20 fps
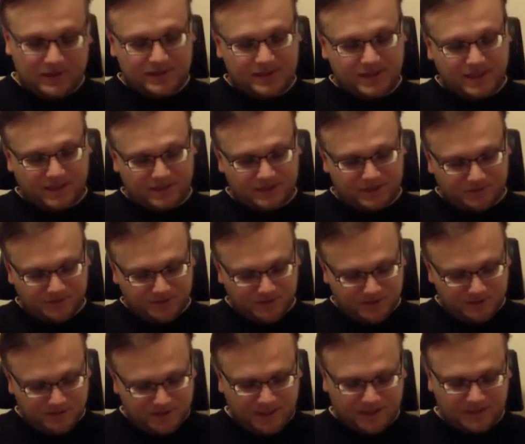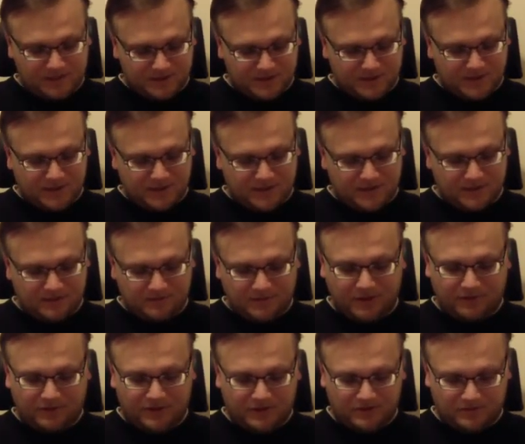well, it's actually actually an
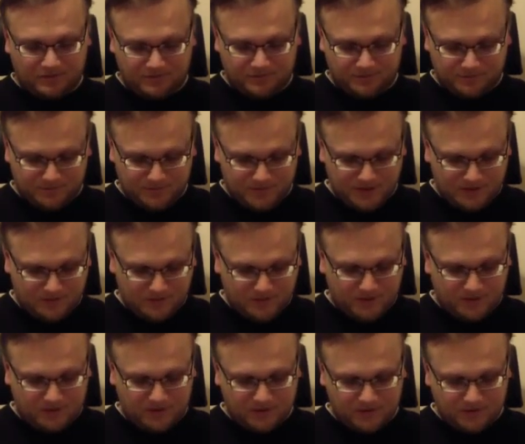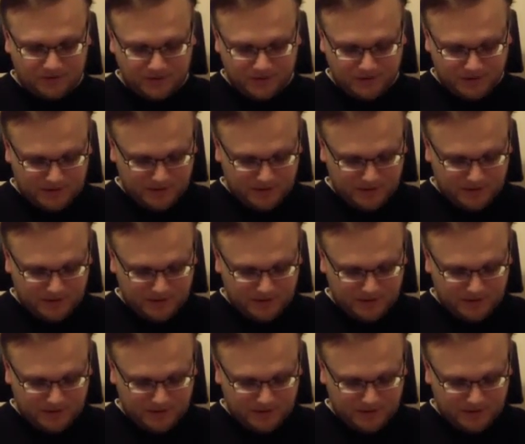American book.